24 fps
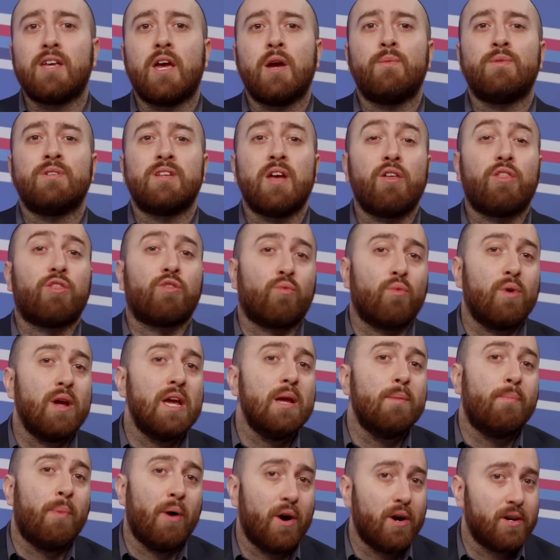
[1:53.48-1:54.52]
it was a
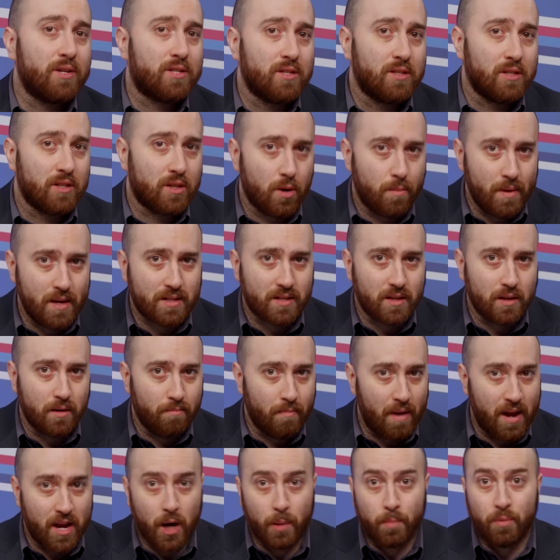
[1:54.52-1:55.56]
three-person committee
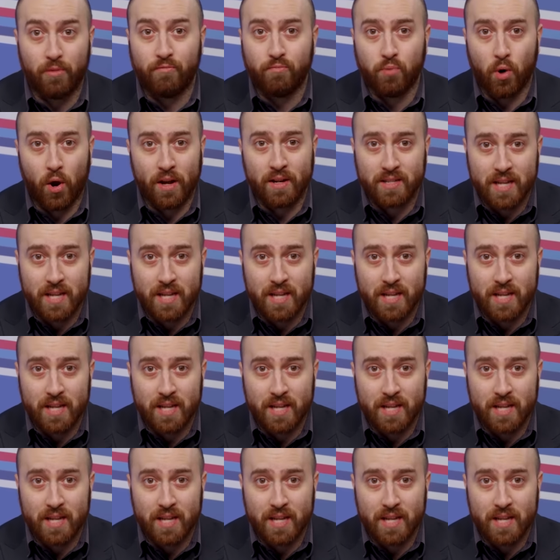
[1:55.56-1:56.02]
made up of Bryan